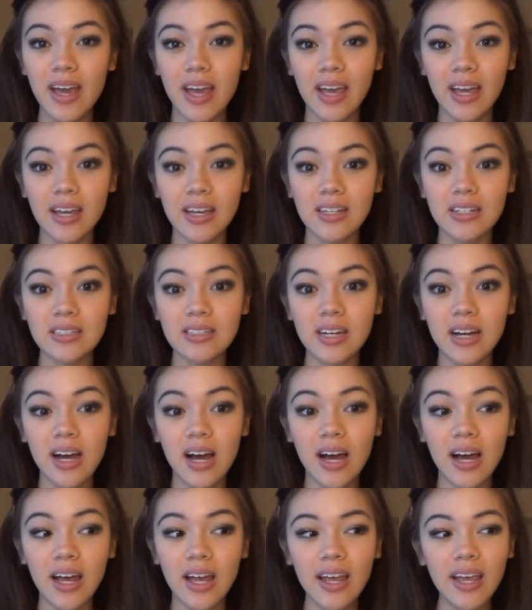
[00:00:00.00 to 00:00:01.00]
And
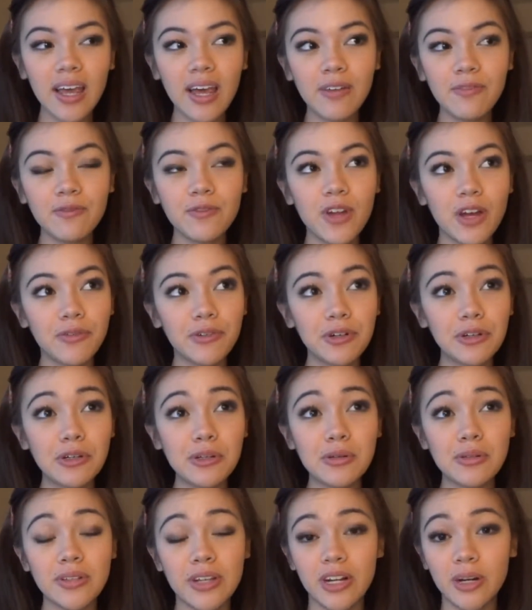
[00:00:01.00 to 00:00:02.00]
I have never
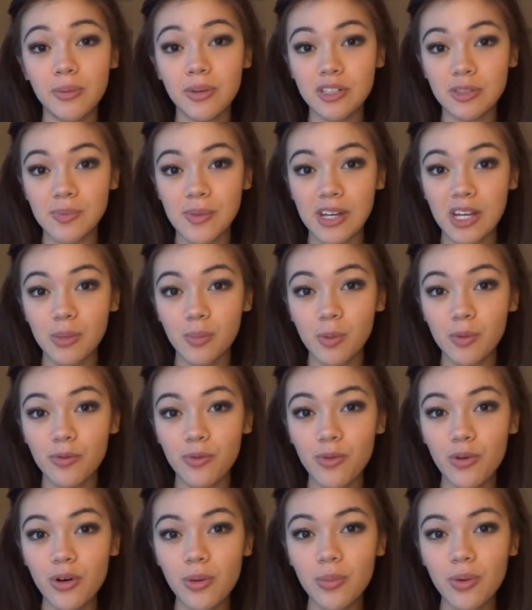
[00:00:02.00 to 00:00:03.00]
used airbrush makeup
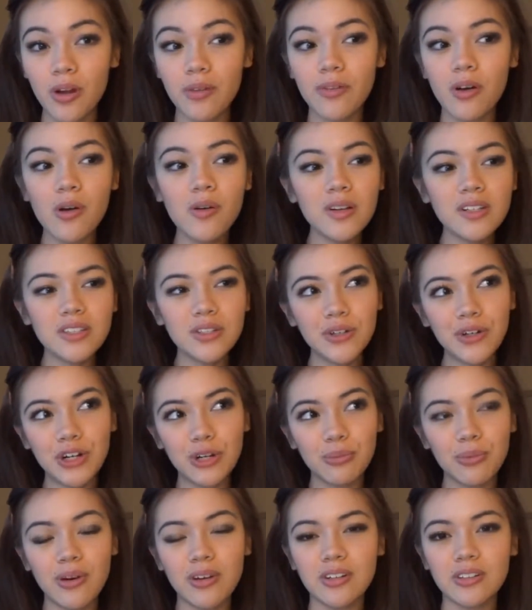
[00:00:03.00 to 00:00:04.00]
before, but I've always
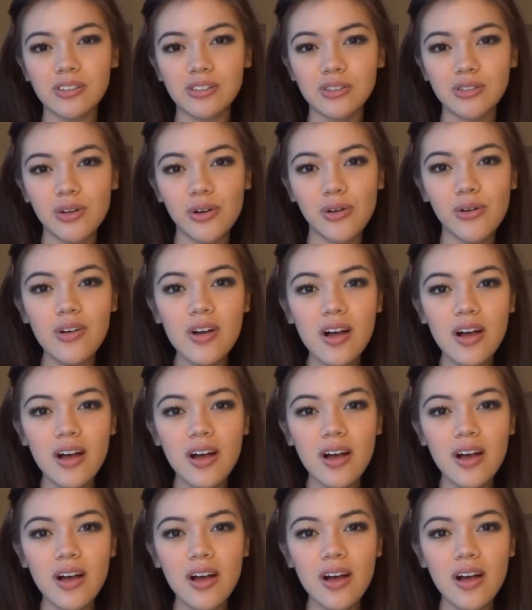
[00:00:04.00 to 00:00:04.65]
heard about it. So